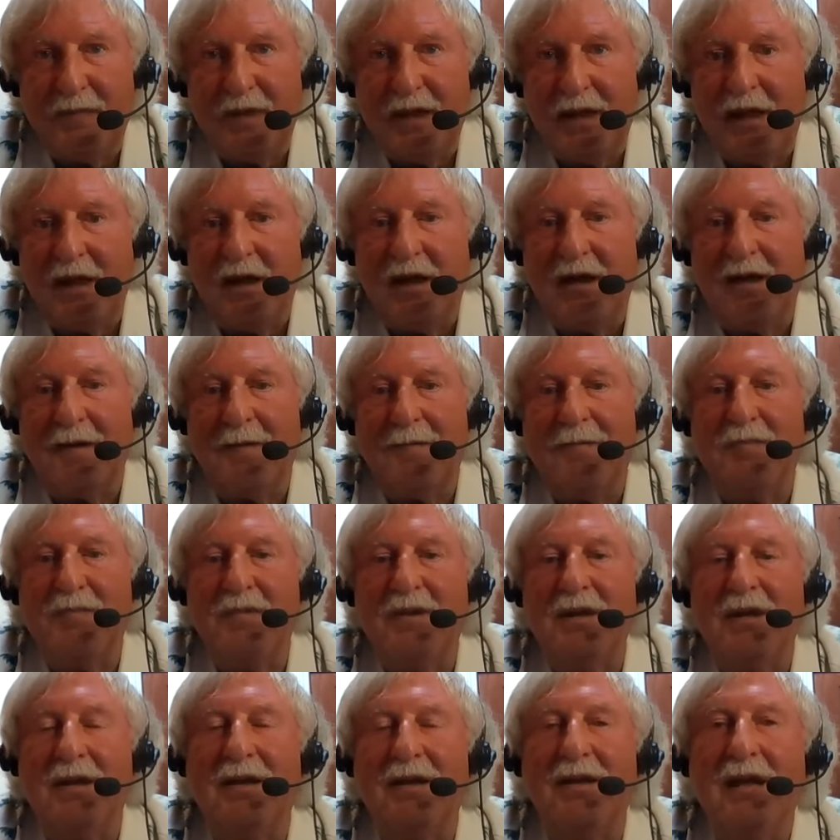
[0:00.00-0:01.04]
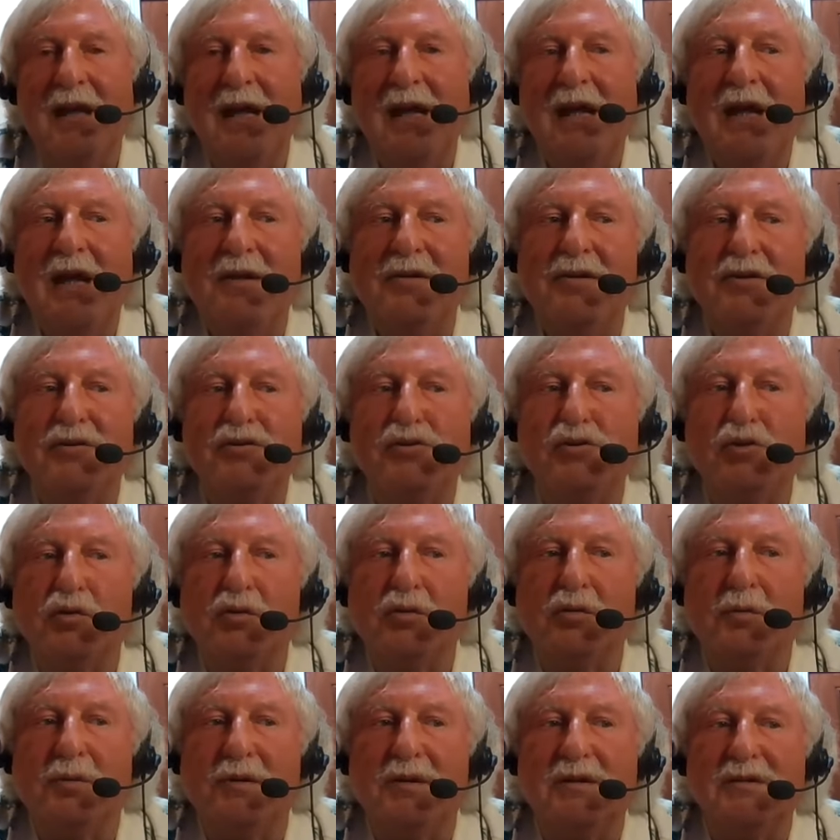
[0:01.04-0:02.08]
The
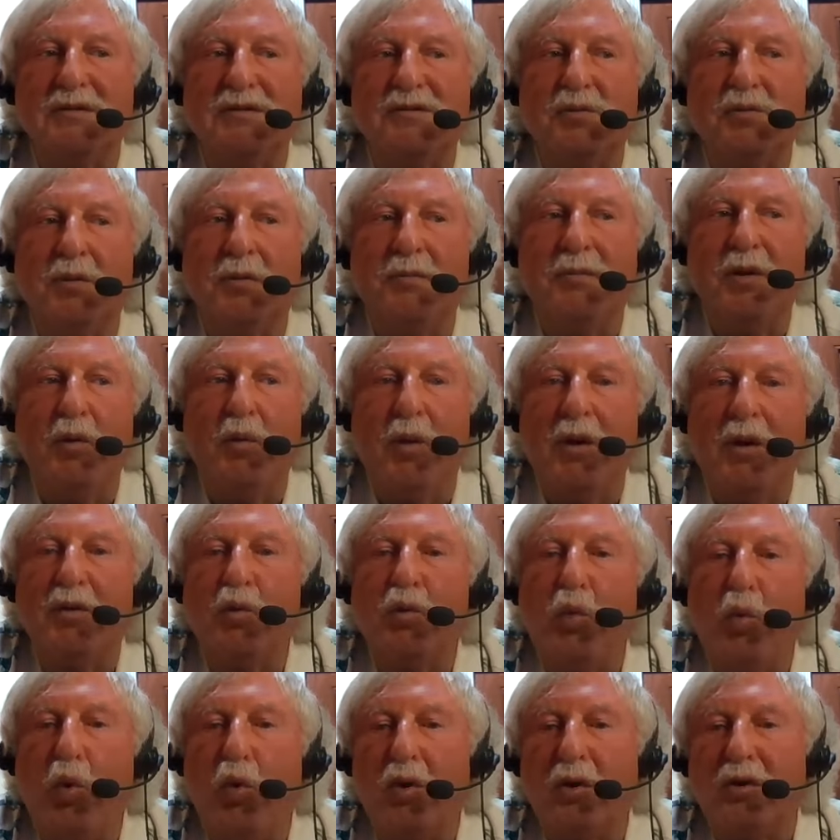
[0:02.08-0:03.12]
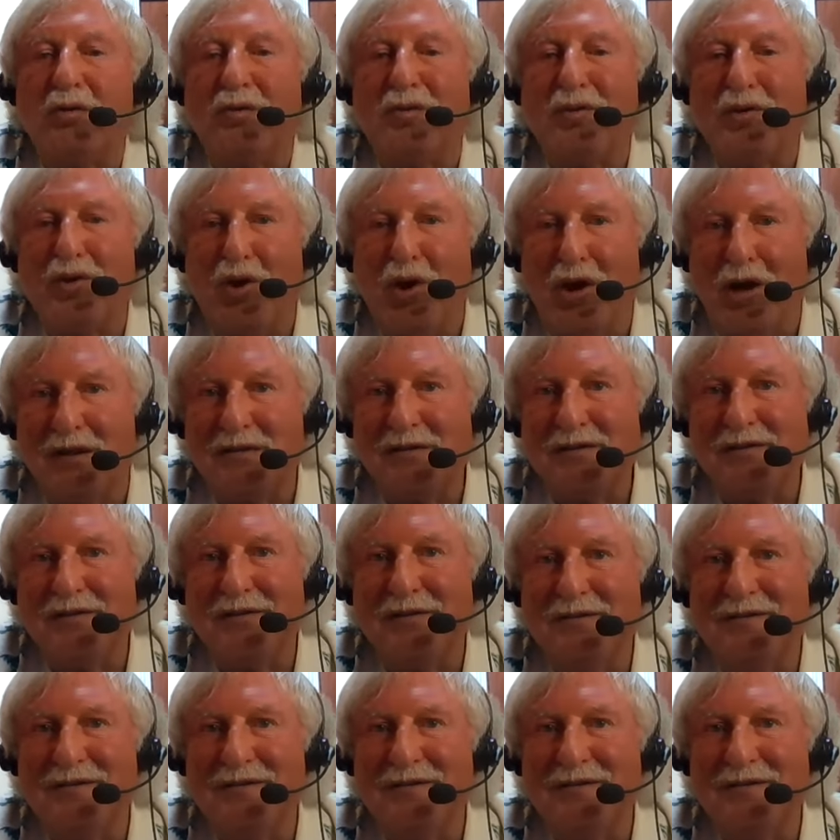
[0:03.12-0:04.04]
chewables will be 1/4 the cost